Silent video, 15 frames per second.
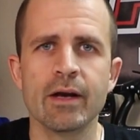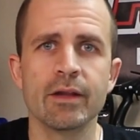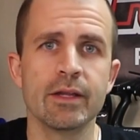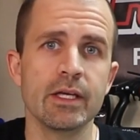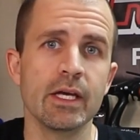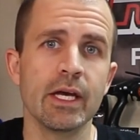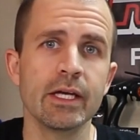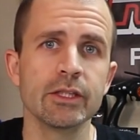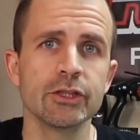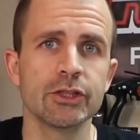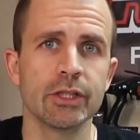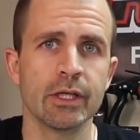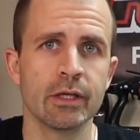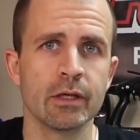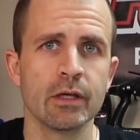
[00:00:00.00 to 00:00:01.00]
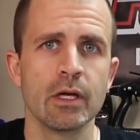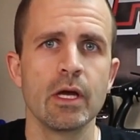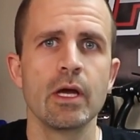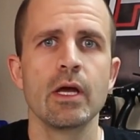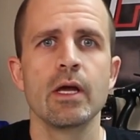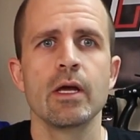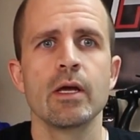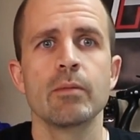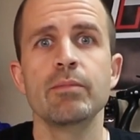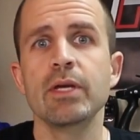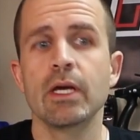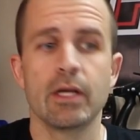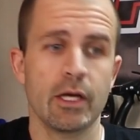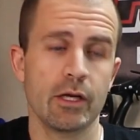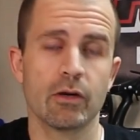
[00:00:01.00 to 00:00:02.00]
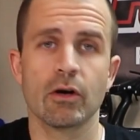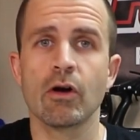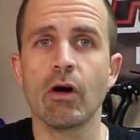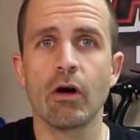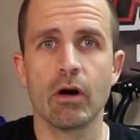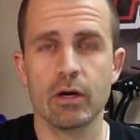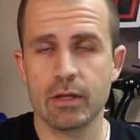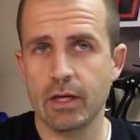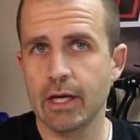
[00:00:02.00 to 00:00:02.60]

and the engine, be it in your car,